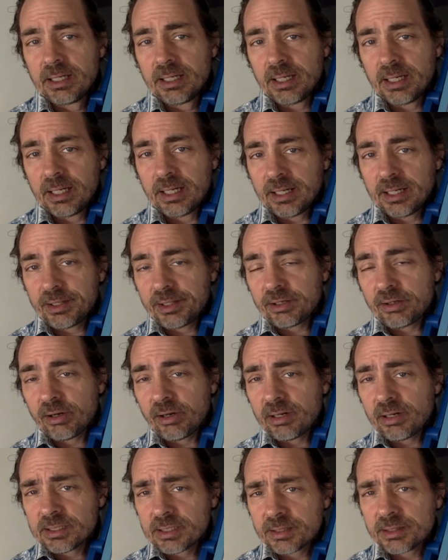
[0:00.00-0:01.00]

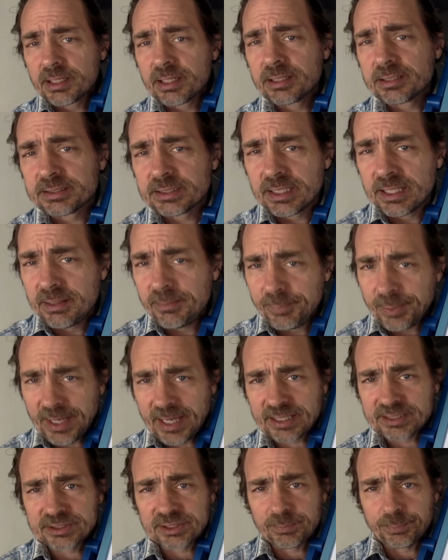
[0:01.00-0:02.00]
that
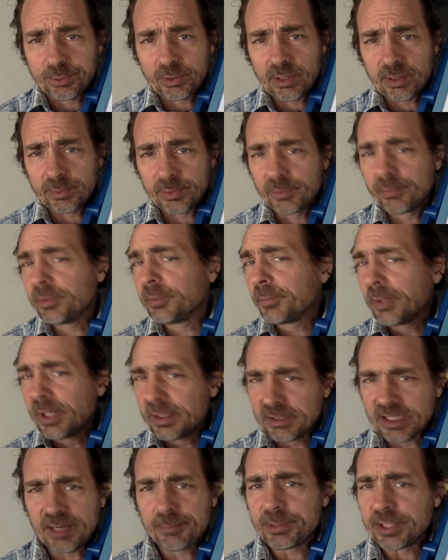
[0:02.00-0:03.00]
impacts the problem. It might
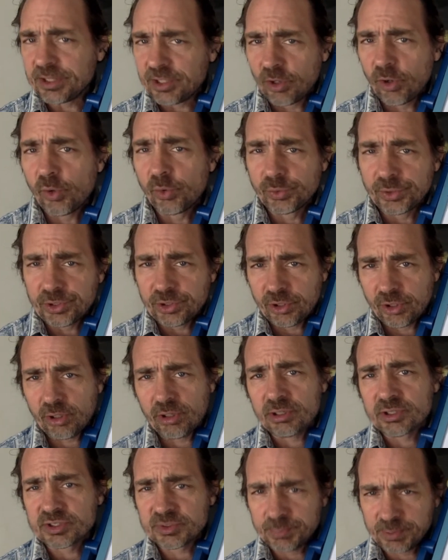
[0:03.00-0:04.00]
not be the only
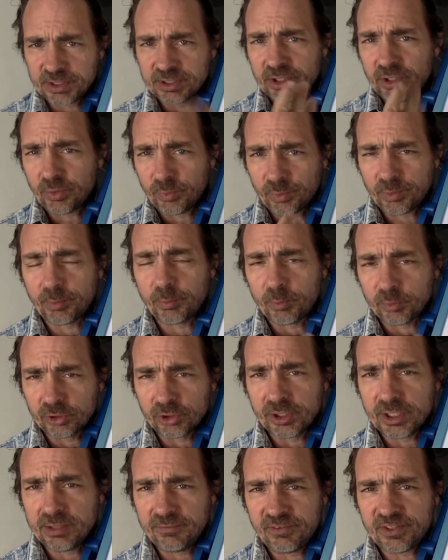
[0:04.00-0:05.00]
cause, but we're
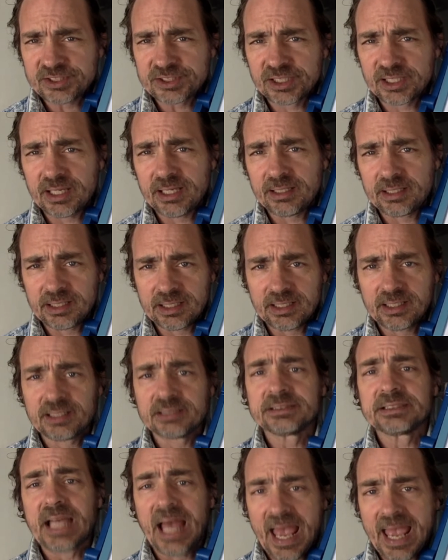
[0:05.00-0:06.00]
investigating it
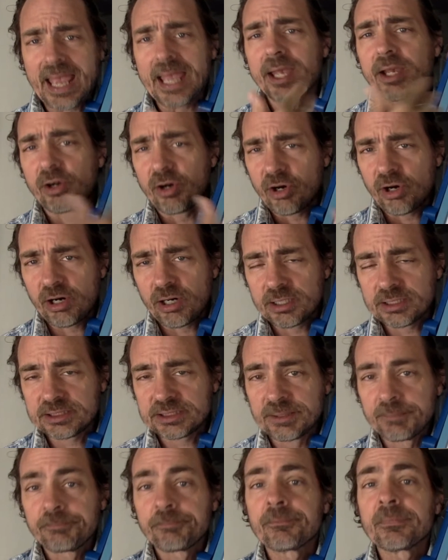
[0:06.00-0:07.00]
as a cause.
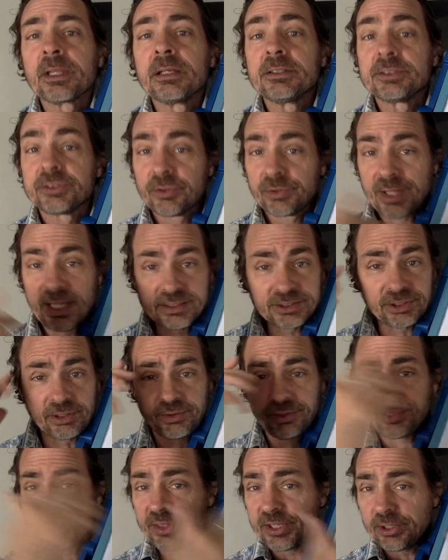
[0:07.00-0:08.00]
So that's our
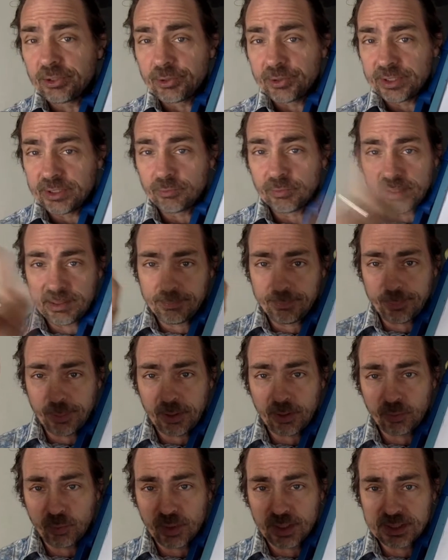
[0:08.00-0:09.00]
theory, right?
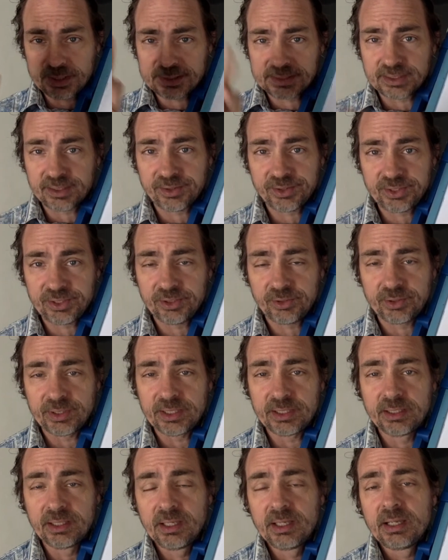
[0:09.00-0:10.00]
Part one is the
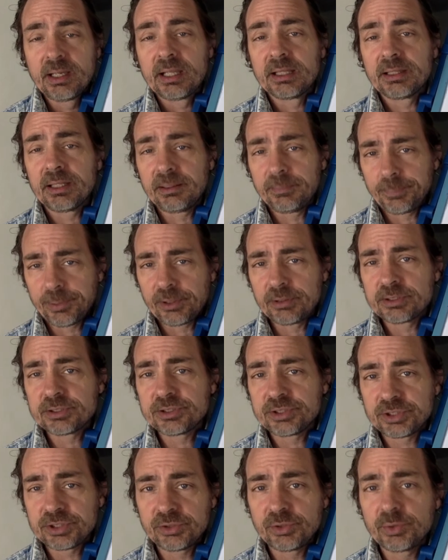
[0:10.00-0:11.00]
theory. Then part
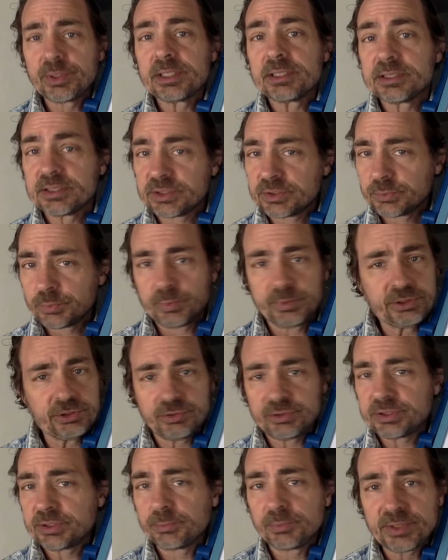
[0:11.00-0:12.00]
two is we do
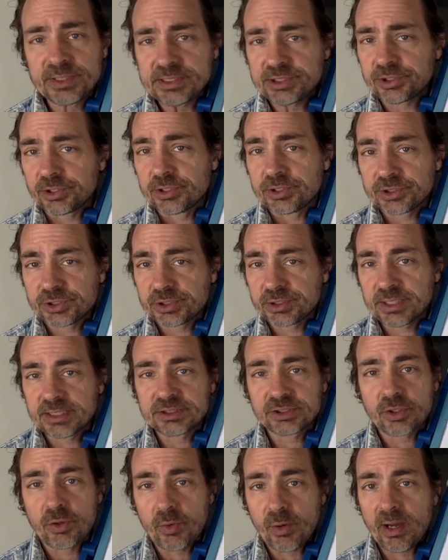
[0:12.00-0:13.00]
some research. Let's
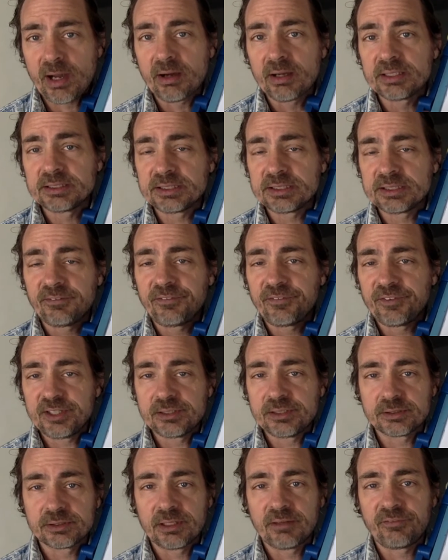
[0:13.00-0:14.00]
go out into the
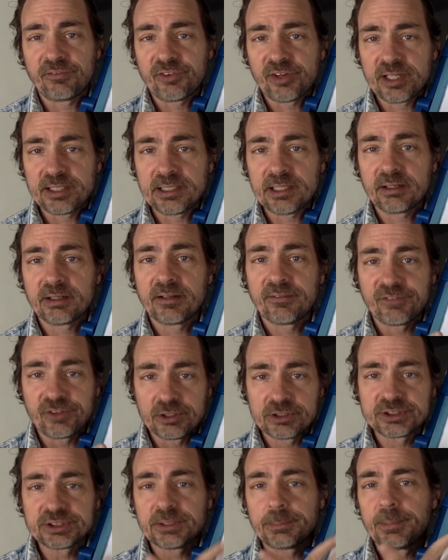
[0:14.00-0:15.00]
field and find out if
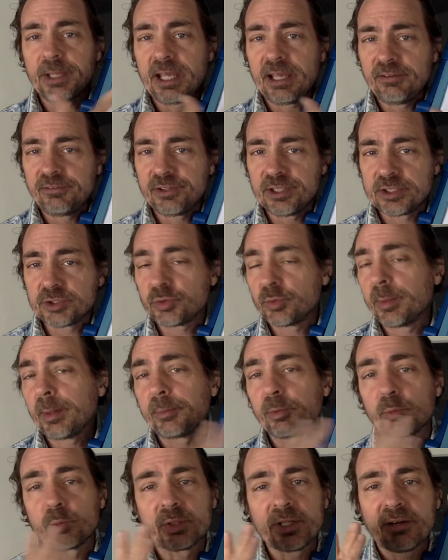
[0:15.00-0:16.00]
there's some evidence.
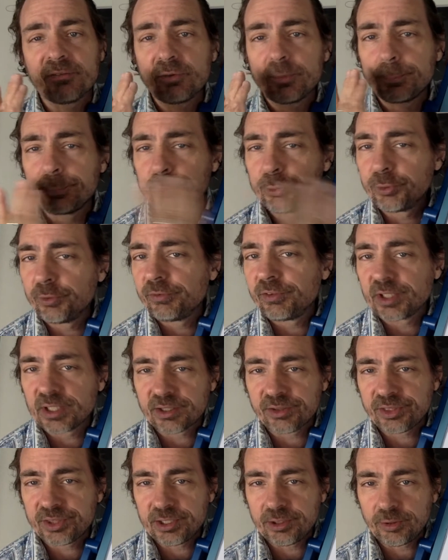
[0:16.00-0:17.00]
Remember, we're never proving a
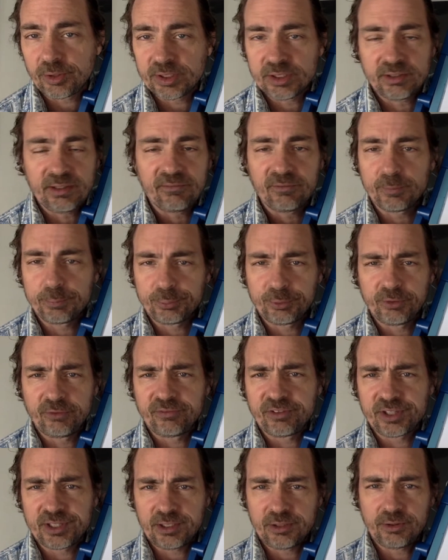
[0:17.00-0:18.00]
theory. You never prove a
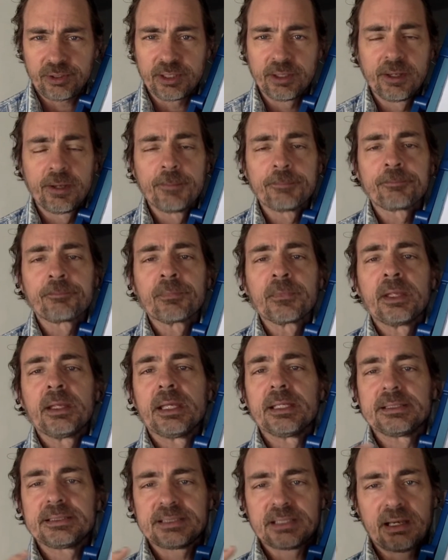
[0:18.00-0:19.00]
theory
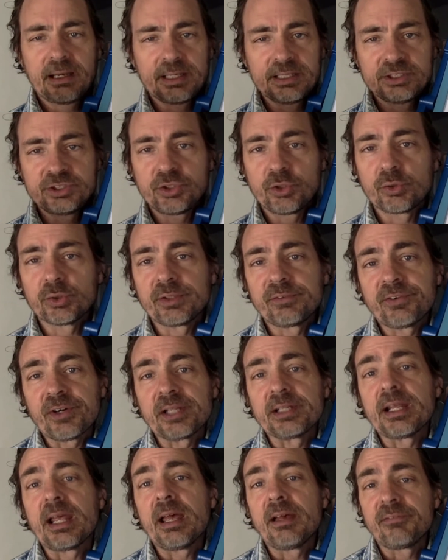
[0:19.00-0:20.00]
in science. You only
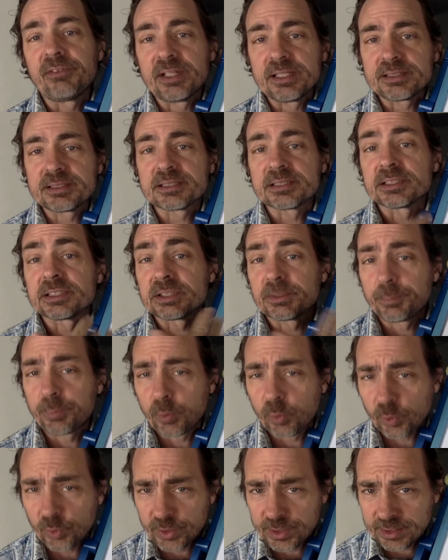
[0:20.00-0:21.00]
find evidence to
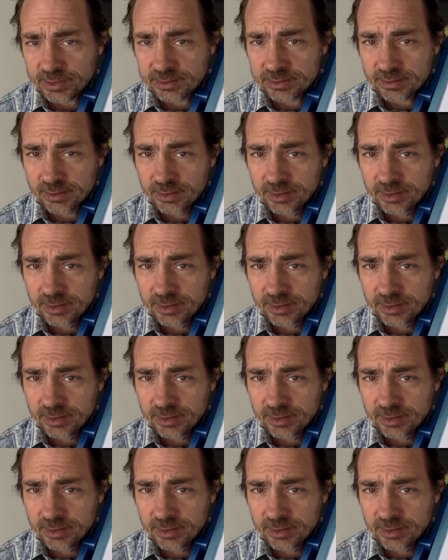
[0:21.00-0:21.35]
support it.